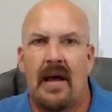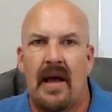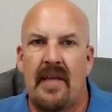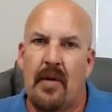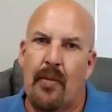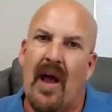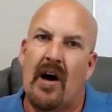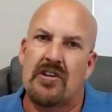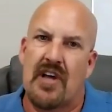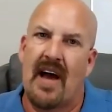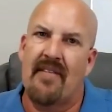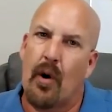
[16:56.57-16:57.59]
And then we
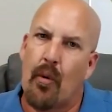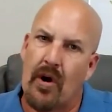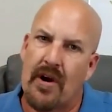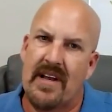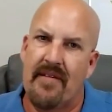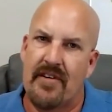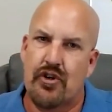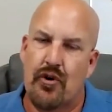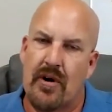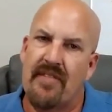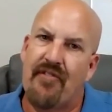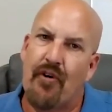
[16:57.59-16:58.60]
also have our working
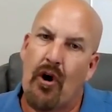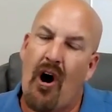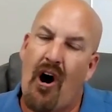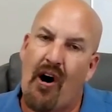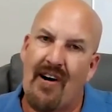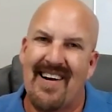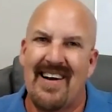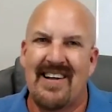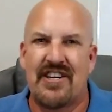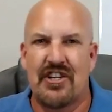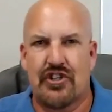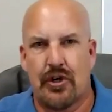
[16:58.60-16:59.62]
inventory for our
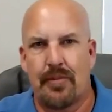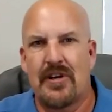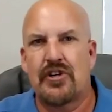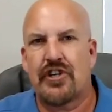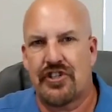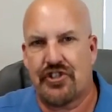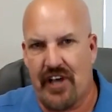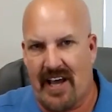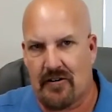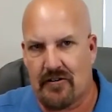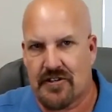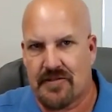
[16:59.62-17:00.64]
distribution
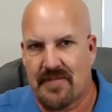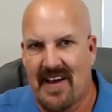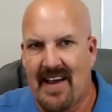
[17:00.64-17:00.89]
channels.